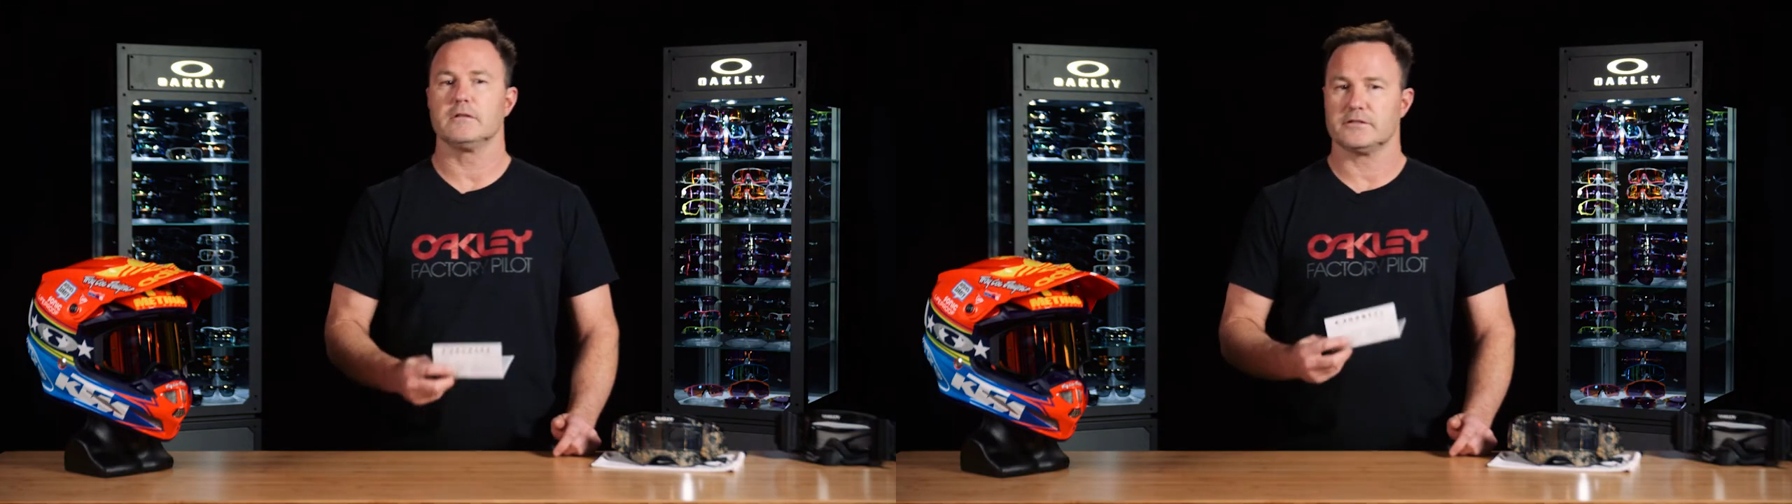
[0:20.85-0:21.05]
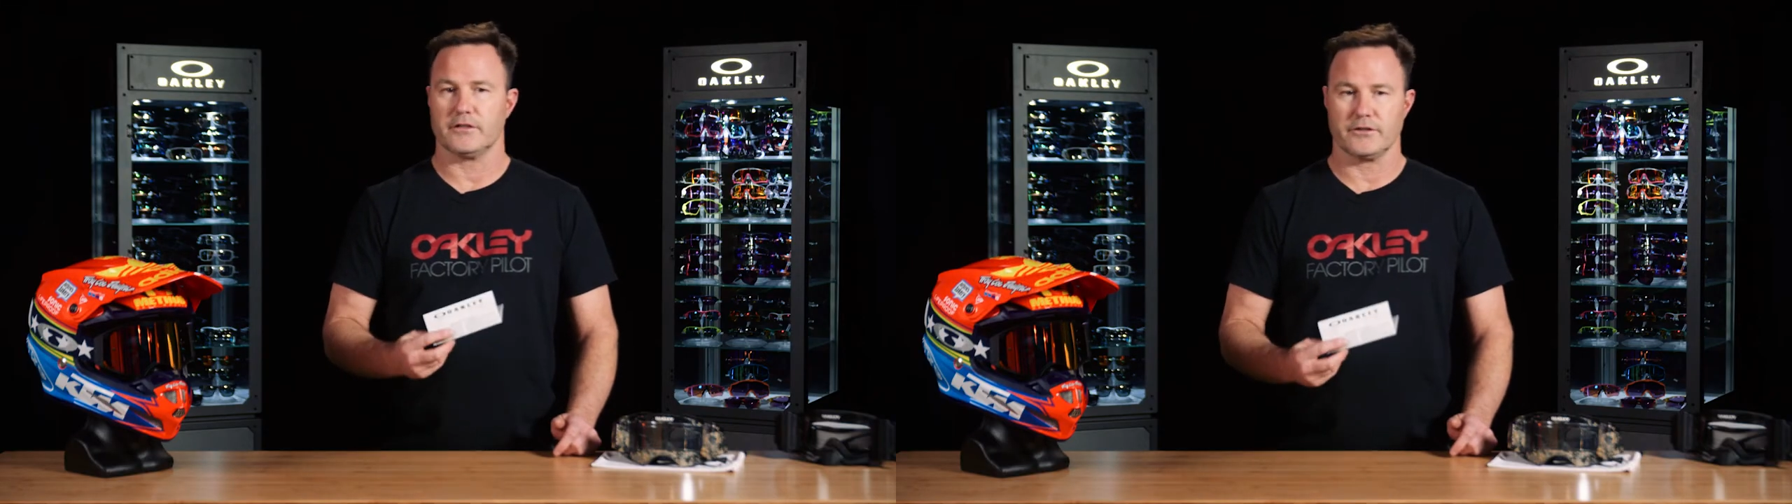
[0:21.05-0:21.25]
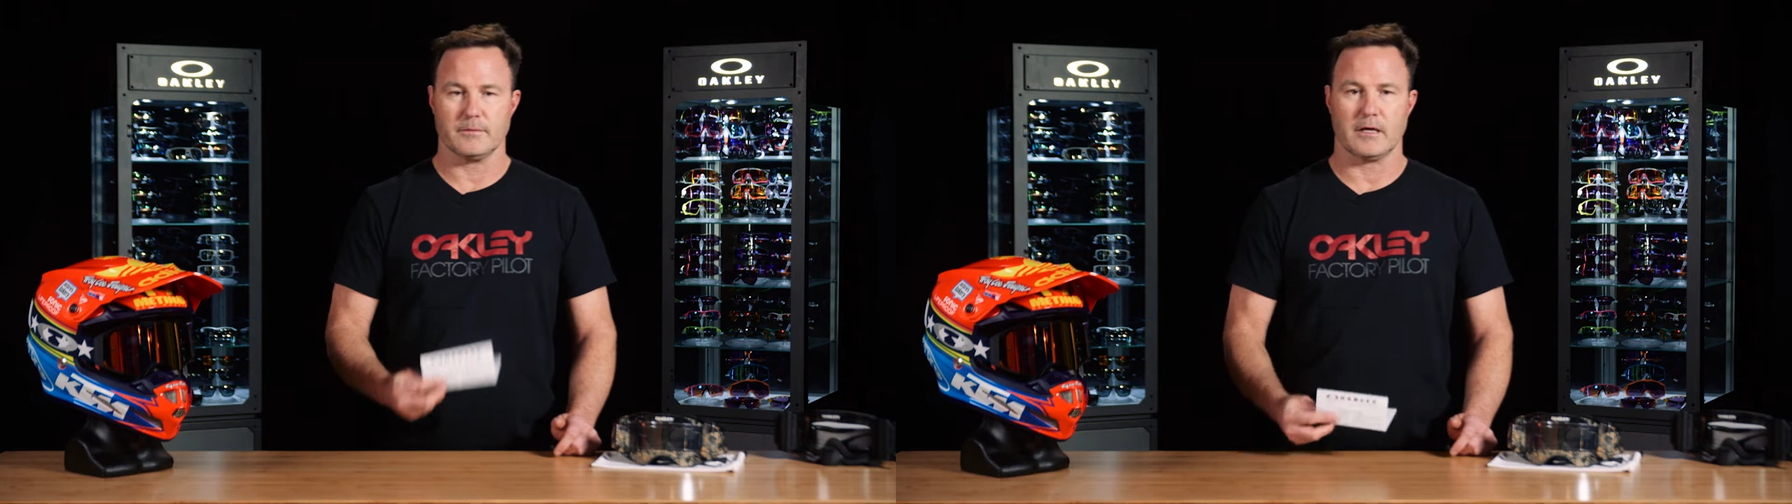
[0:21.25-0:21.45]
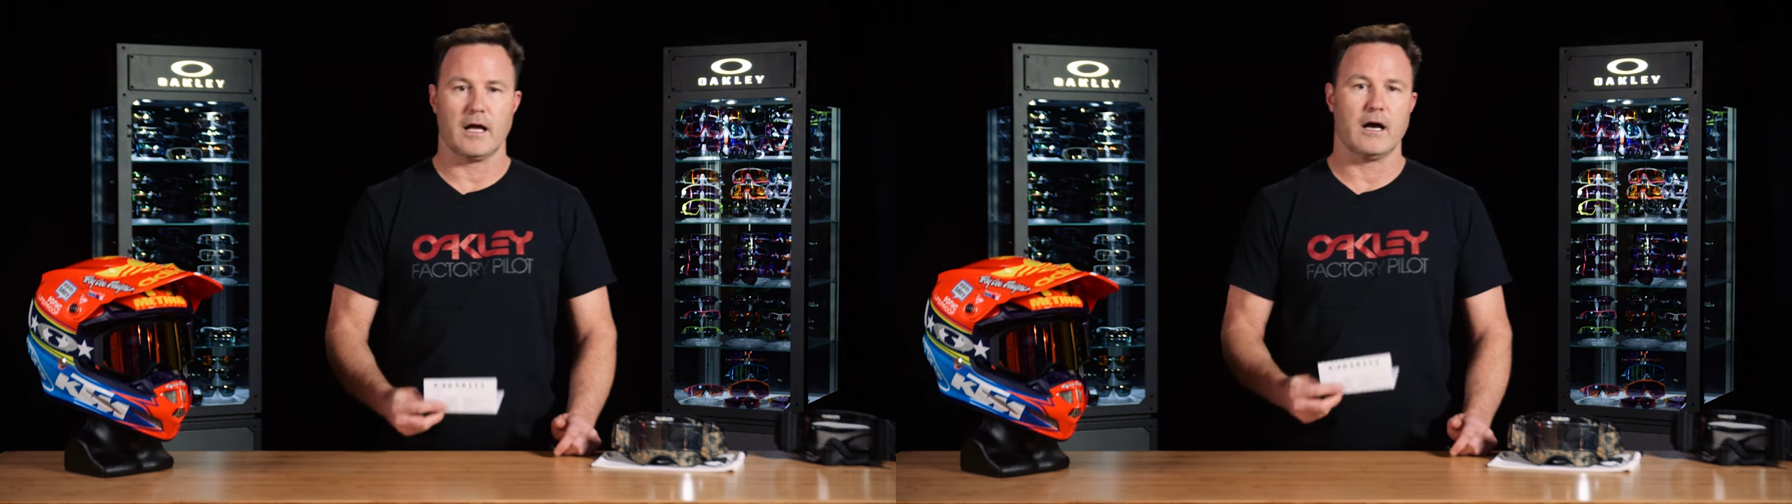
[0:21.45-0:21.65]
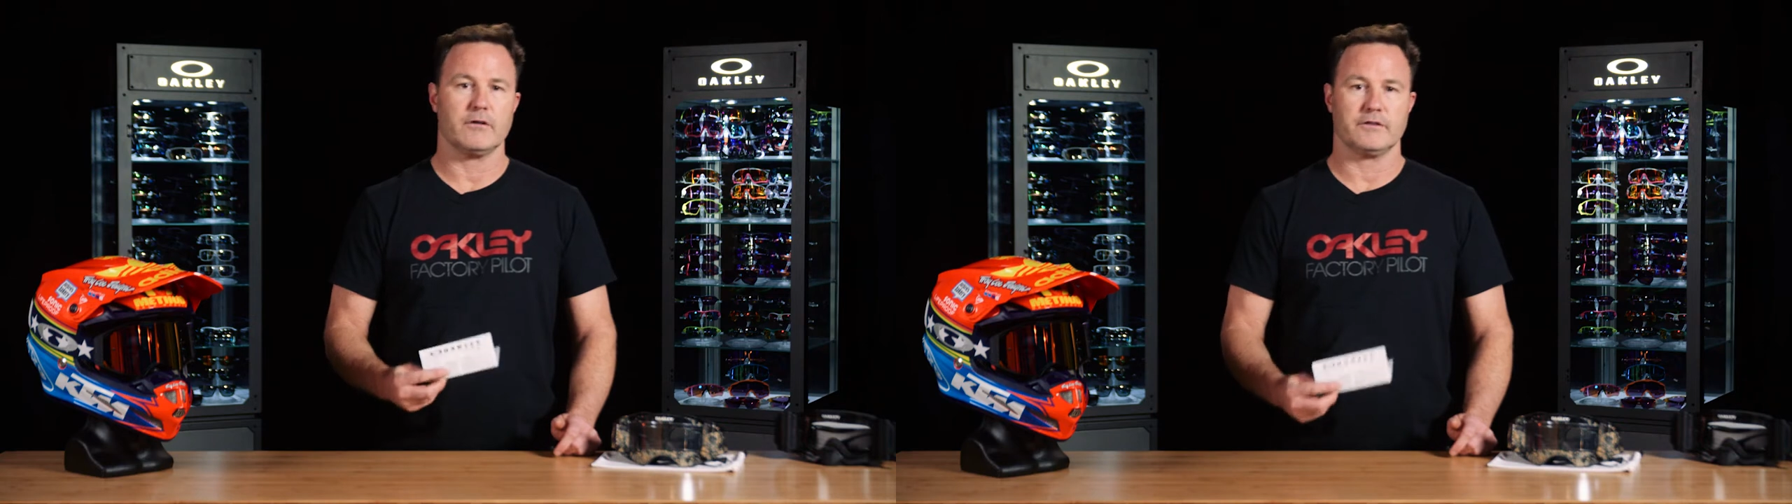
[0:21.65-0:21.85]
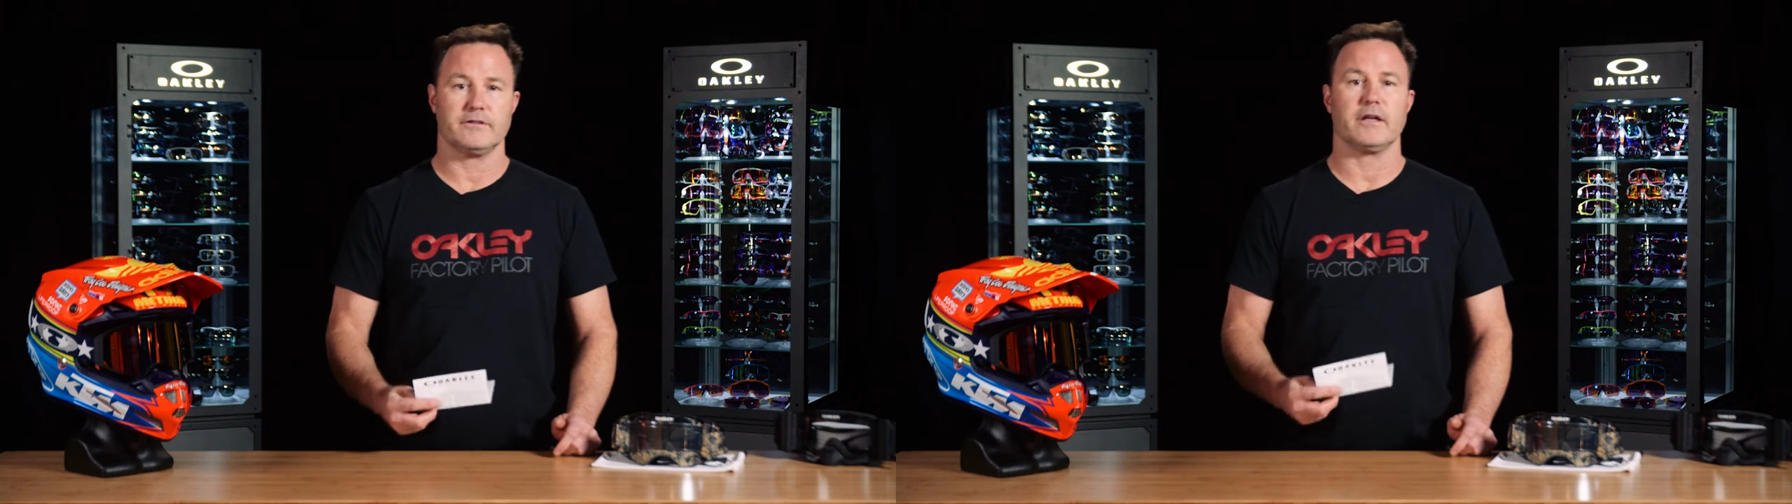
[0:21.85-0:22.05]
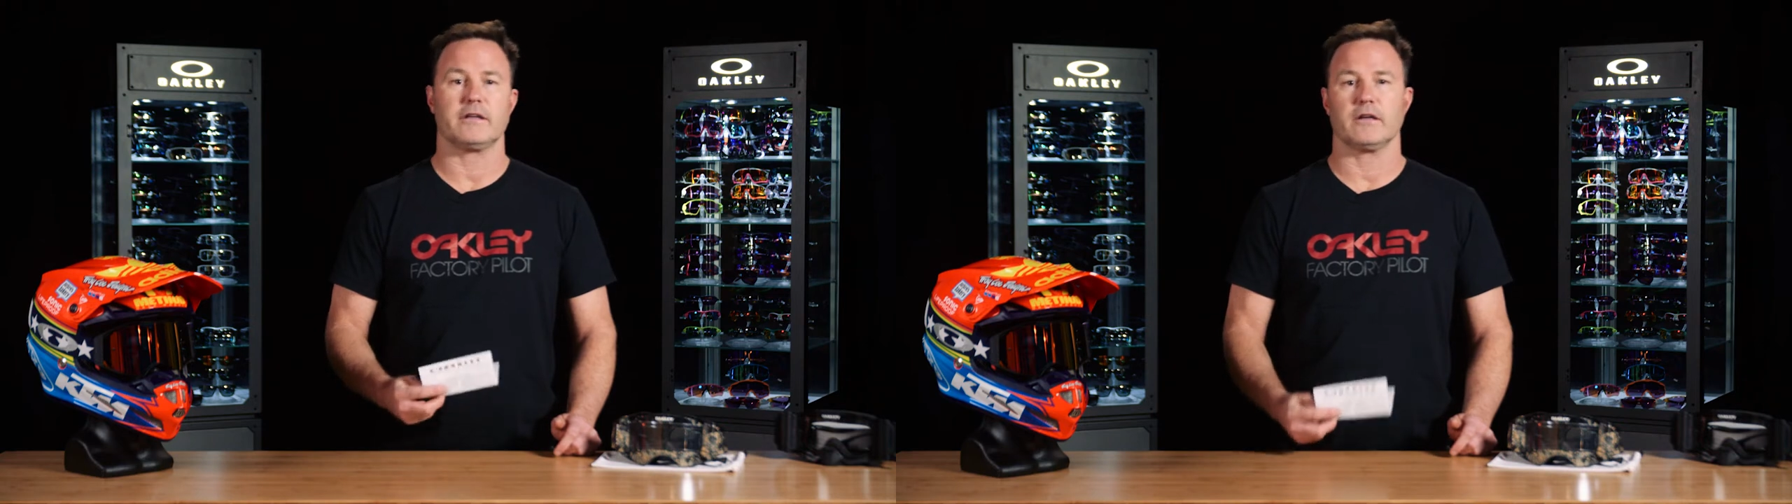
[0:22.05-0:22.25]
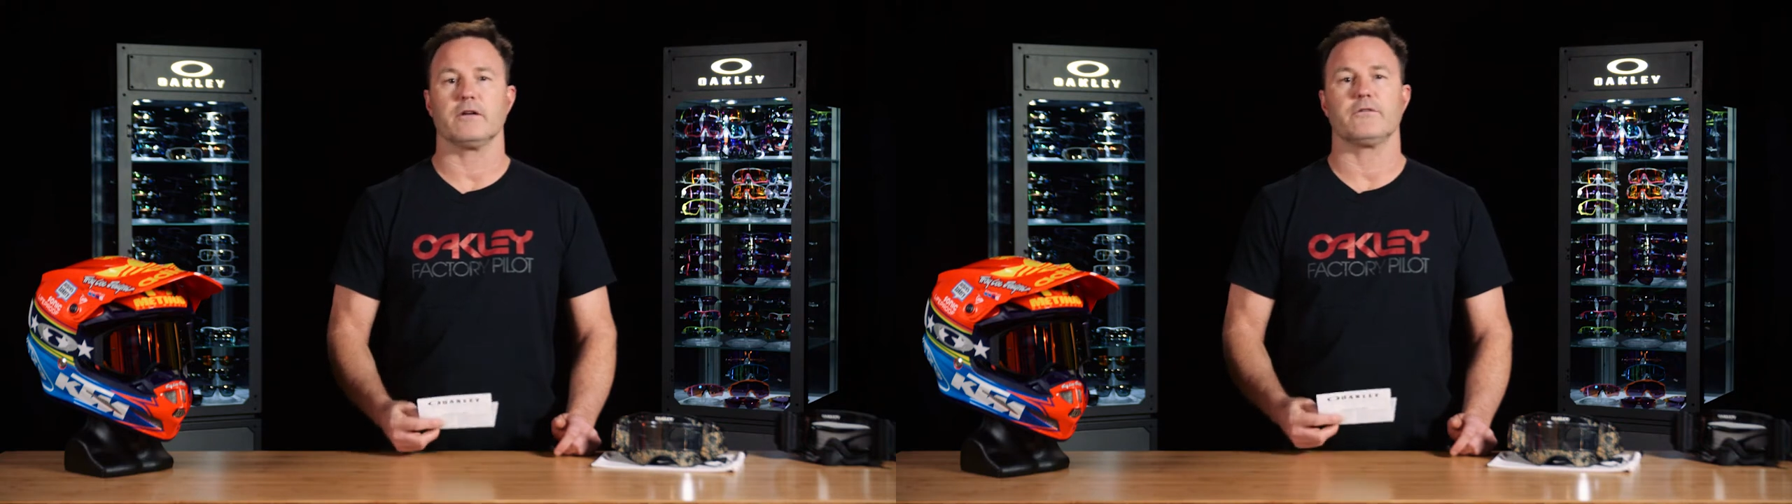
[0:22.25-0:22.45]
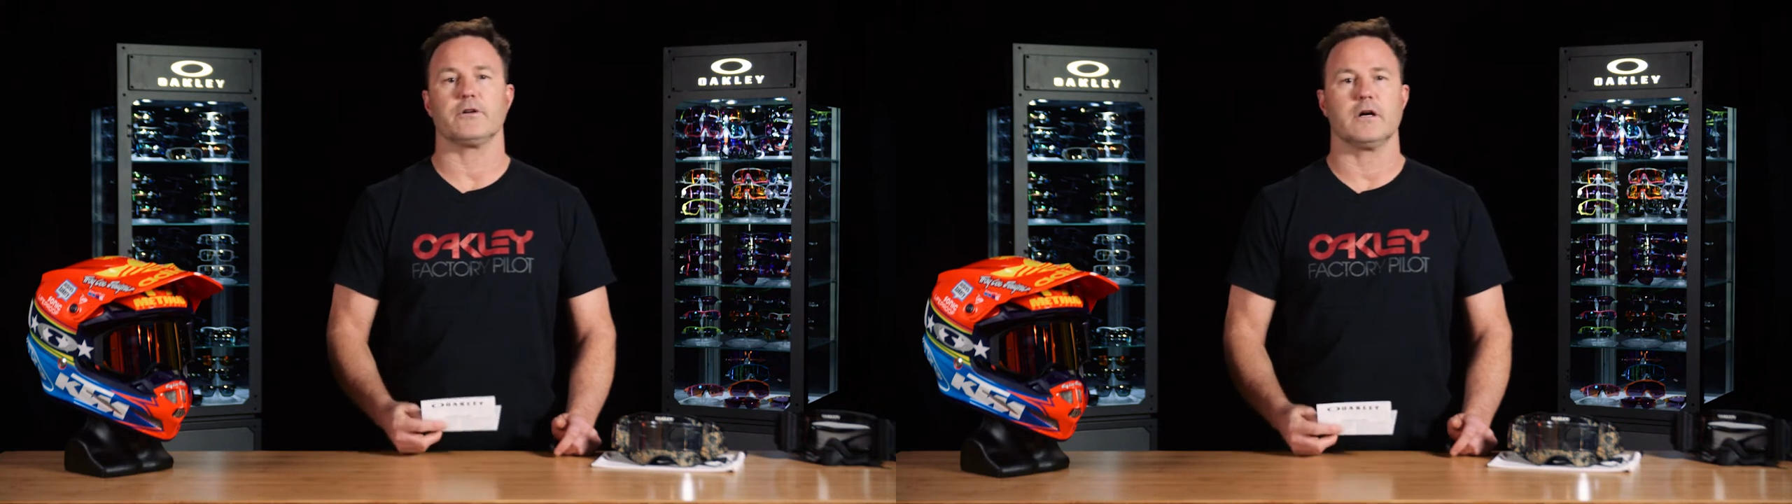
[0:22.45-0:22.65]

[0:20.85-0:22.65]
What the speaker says: to tell you about how to take care of your